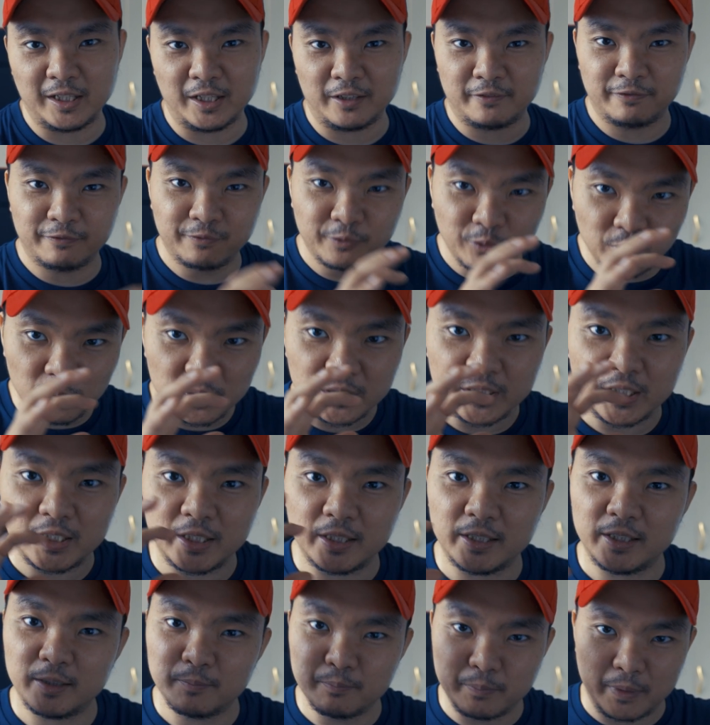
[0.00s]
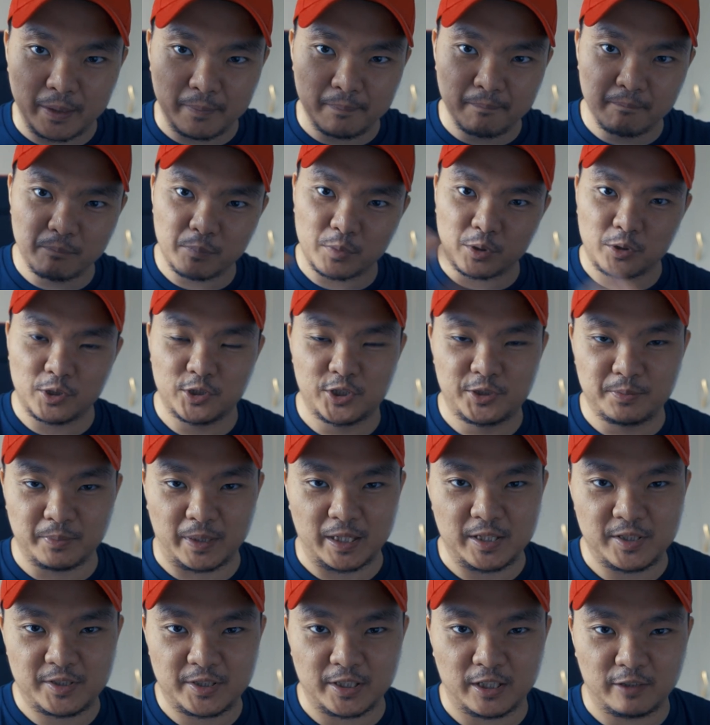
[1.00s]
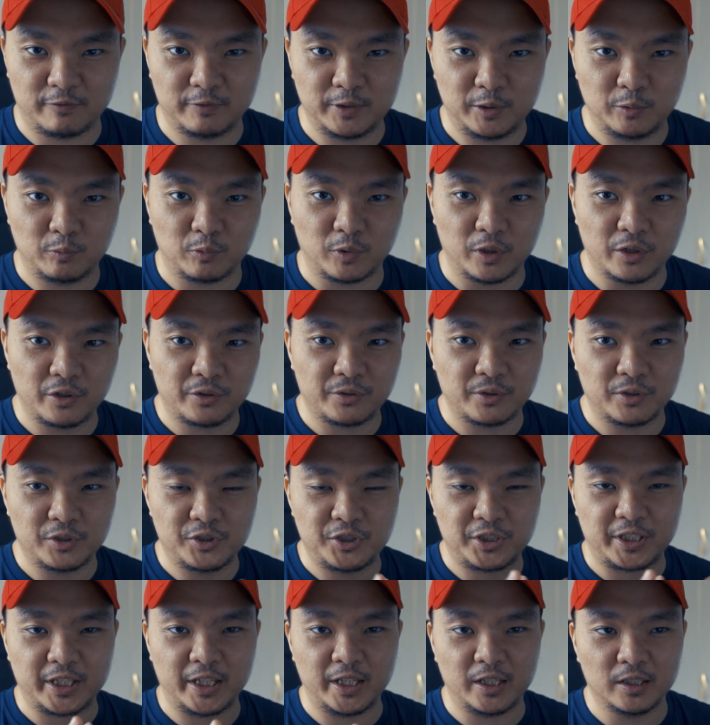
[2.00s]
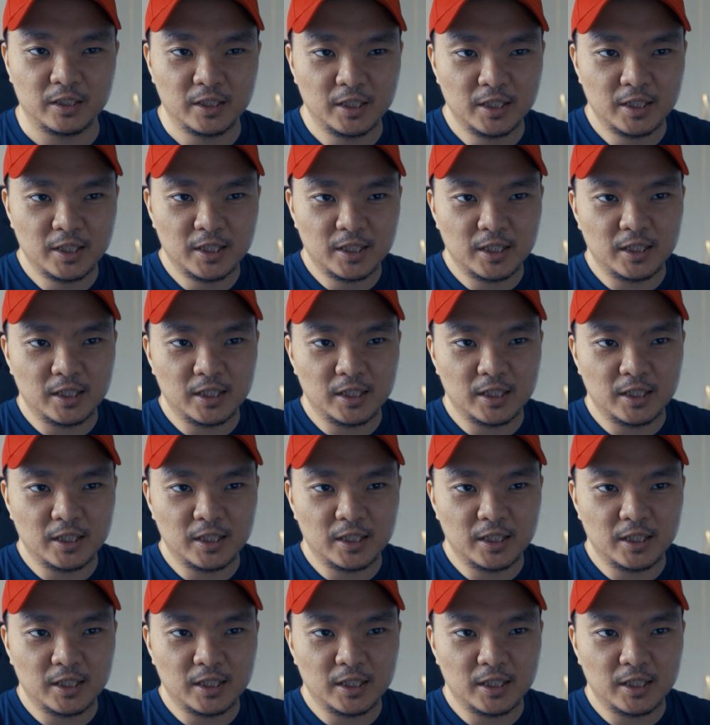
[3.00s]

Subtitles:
like fully immerse myself with the 1/3 scale,